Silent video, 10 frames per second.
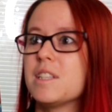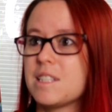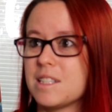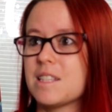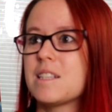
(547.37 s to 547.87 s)

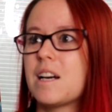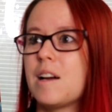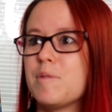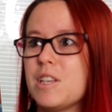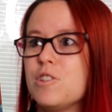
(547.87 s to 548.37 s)
this is the
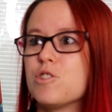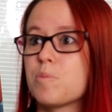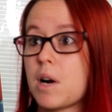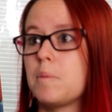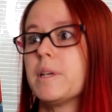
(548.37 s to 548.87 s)
time that you should
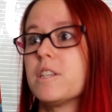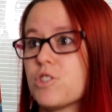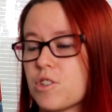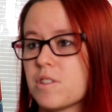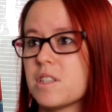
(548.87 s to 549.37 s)
probably
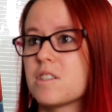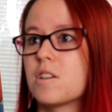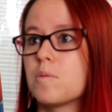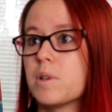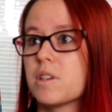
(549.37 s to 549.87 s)
insure this
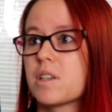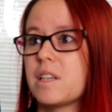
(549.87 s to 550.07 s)
artwork,